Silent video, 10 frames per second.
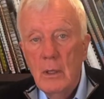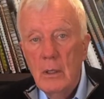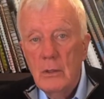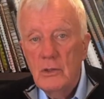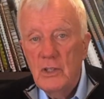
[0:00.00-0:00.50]

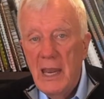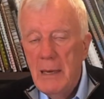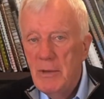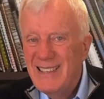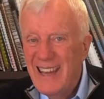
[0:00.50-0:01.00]

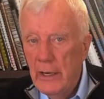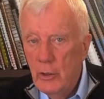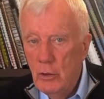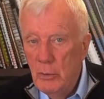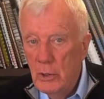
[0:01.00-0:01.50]
Same
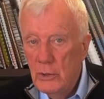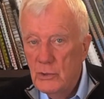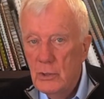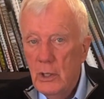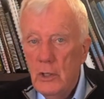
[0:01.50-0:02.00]
identical
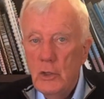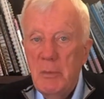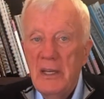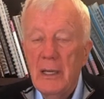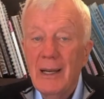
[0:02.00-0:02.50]
books to
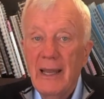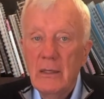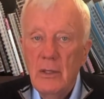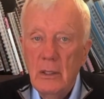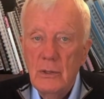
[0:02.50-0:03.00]
be done like
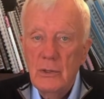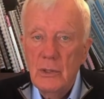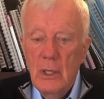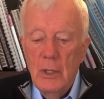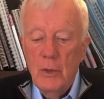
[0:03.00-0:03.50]
this,
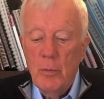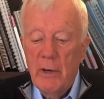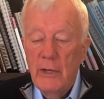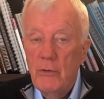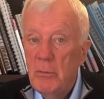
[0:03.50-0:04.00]
the
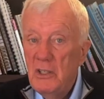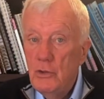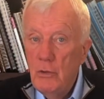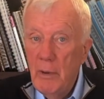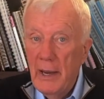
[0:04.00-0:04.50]
price would be
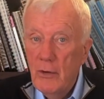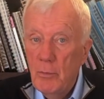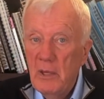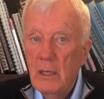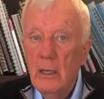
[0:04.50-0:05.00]
2X
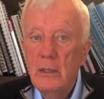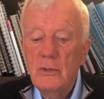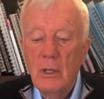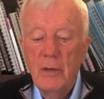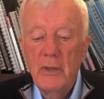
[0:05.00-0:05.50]
because
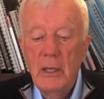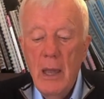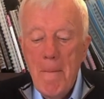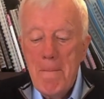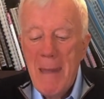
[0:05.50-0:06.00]
of the
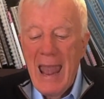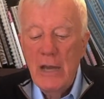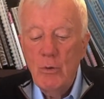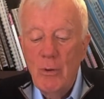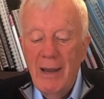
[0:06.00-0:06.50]

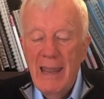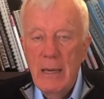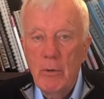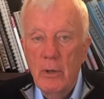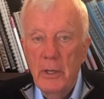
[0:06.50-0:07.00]
manual
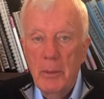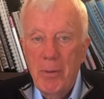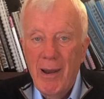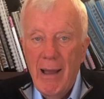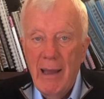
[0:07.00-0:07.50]
labor in
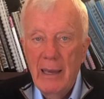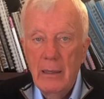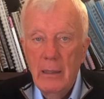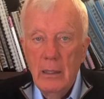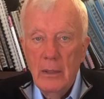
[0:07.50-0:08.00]

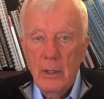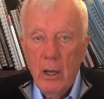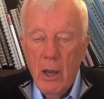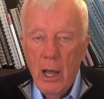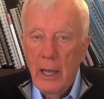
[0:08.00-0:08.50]
applying the
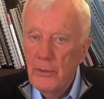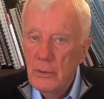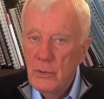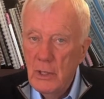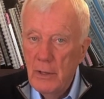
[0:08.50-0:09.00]
cloth
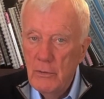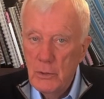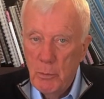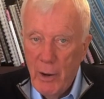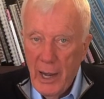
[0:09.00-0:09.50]
instead of
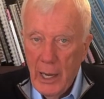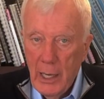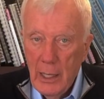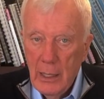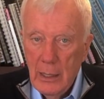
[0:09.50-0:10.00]

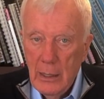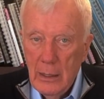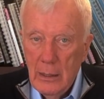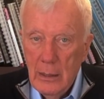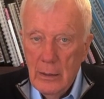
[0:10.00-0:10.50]
spraying.
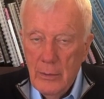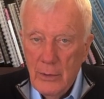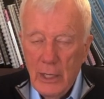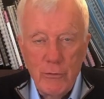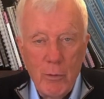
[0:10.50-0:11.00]

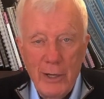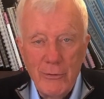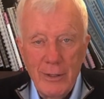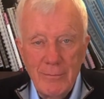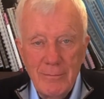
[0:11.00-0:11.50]
Thanks for watching.